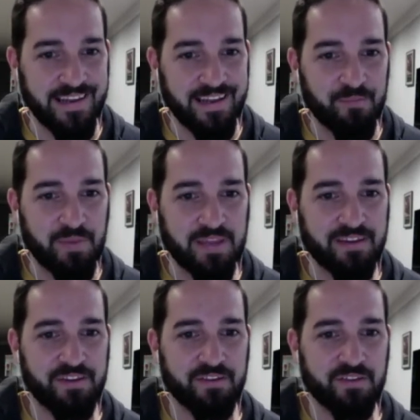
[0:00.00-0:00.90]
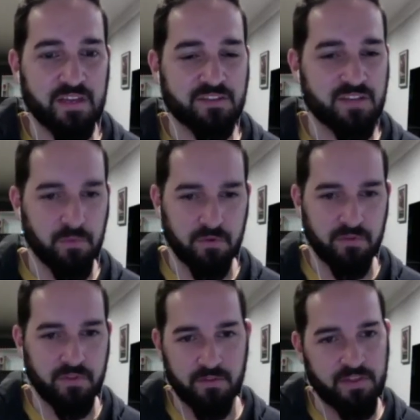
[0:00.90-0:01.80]
Because like some
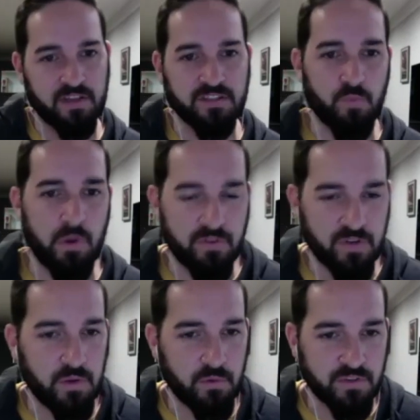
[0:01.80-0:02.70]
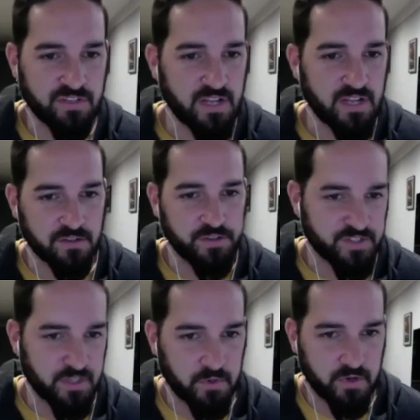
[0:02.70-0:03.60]
of the things that we were doing, which is not so
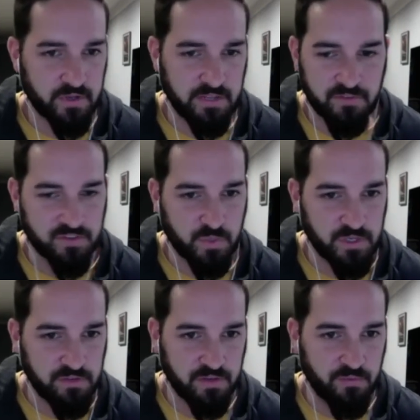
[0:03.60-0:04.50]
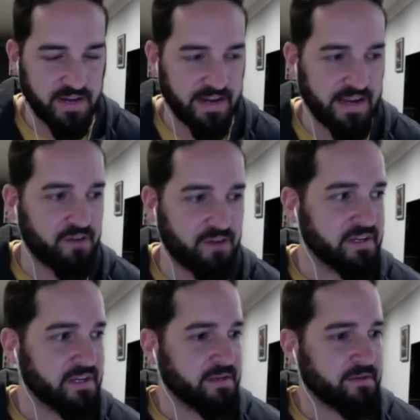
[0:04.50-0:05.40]
dissimilar to even just what you did right now,
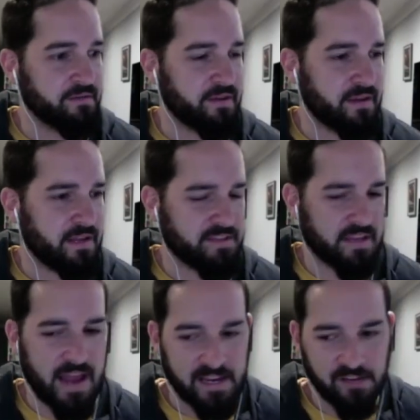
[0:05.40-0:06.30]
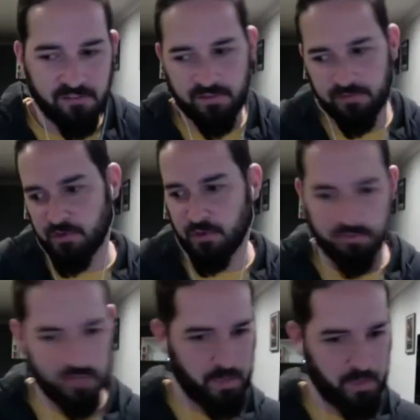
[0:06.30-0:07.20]
it's like I can do
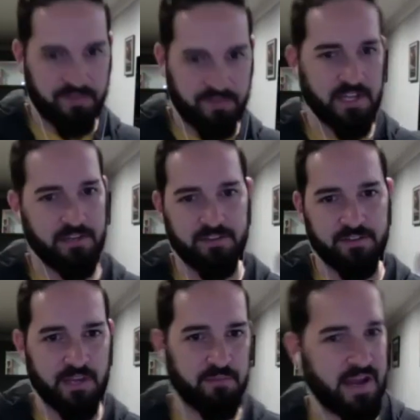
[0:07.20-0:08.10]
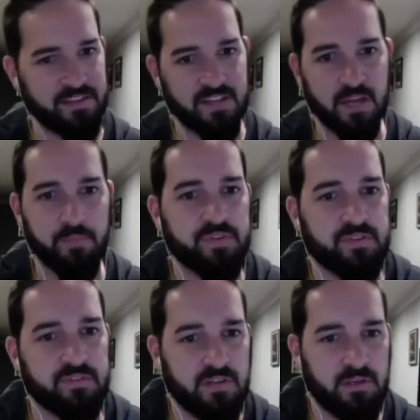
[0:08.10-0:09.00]
so many things like
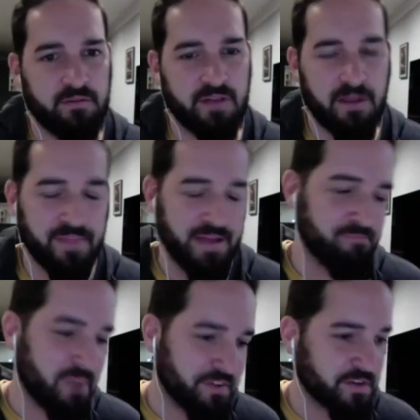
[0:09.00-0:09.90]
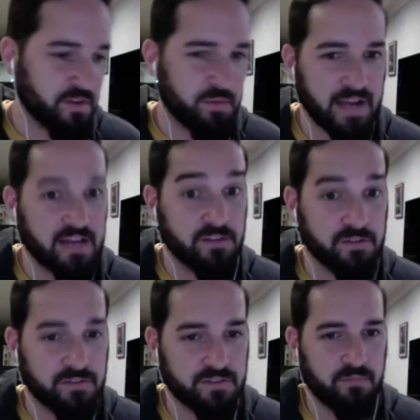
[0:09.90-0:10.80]
biceps, and I'm not muscular, but I can
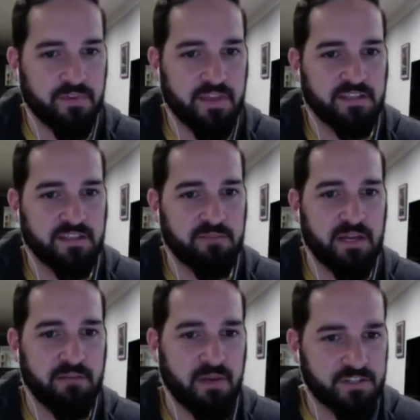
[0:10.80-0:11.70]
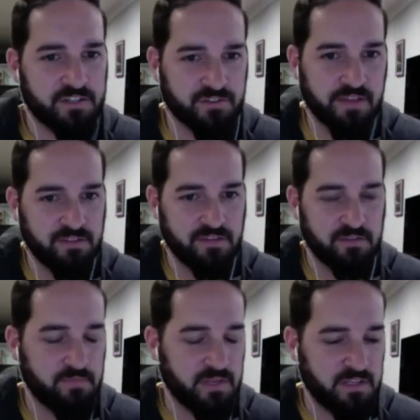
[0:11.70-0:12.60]
do some things that my strength is
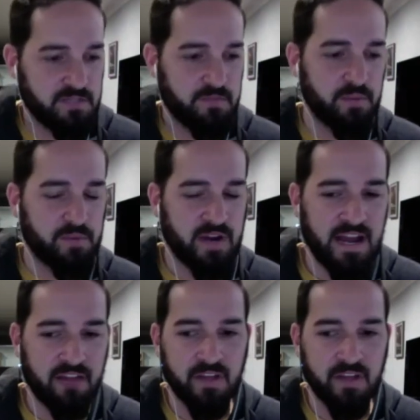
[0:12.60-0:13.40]
in my upper half.